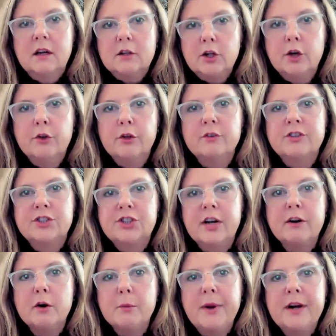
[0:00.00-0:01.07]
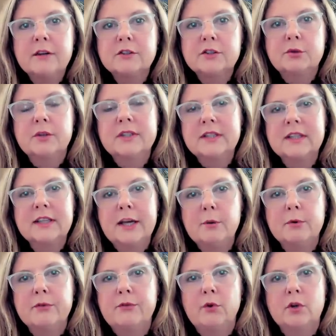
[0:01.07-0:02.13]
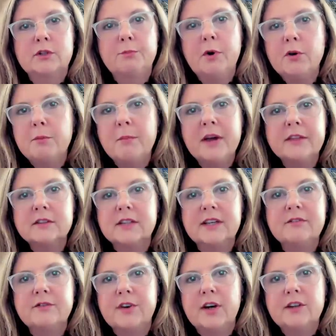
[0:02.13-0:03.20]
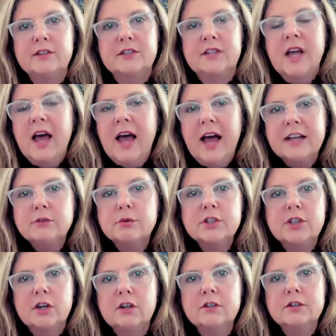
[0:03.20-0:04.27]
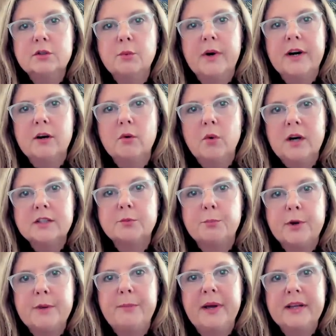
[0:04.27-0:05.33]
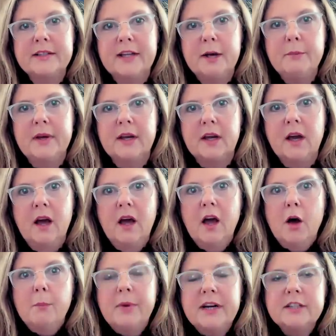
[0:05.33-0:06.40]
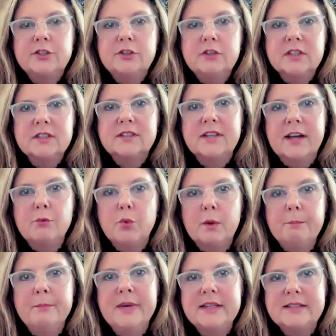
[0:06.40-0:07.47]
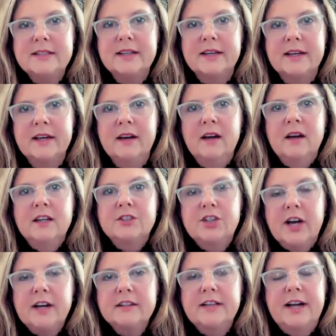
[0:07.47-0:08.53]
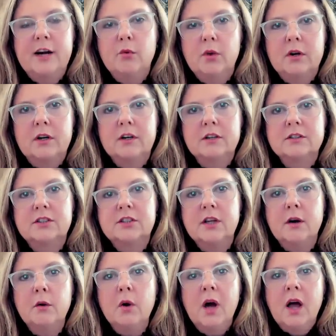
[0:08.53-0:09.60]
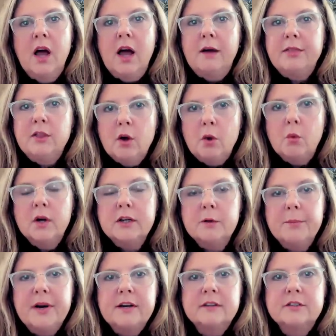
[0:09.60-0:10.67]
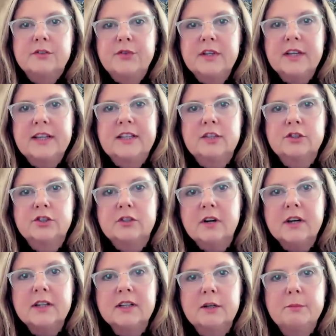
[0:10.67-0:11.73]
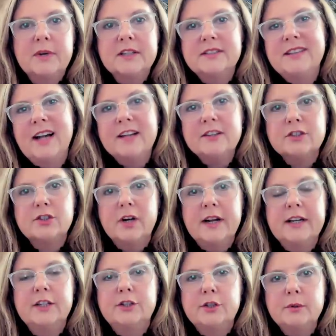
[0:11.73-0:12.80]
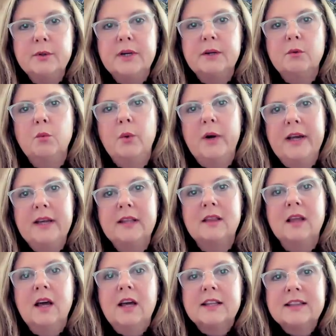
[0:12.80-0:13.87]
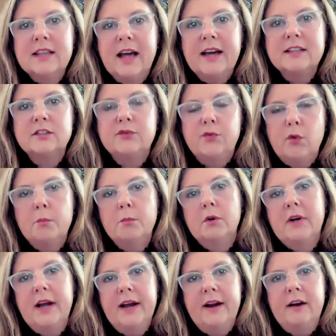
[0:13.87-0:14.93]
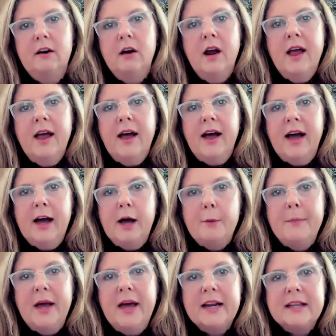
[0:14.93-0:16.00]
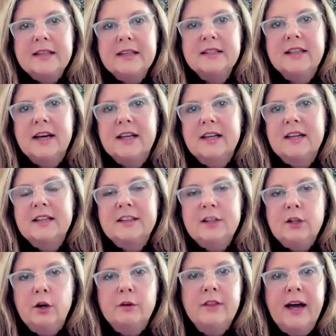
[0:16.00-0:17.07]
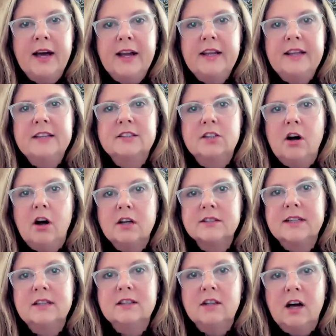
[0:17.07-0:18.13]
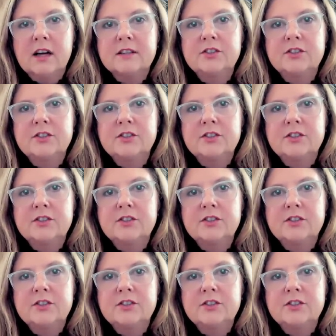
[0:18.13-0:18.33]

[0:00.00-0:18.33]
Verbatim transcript: you know, the share of parents who are in the labor force, both mothers and fathers, has returned to where it was pre-pandemic. But as you just said, we're missing childcare workers. So no wonder parents feel like they're struggling, because now they're trying to do it with less formal care. Um, and I think that, you know, that is causing a lot